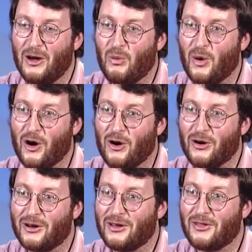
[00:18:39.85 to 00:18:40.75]

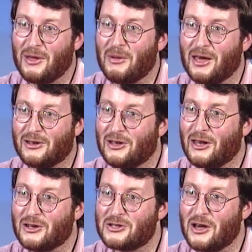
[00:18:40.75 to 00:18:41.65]
where they make
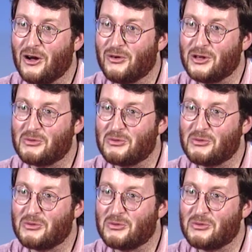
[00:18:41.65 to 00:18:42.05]
Danish salaries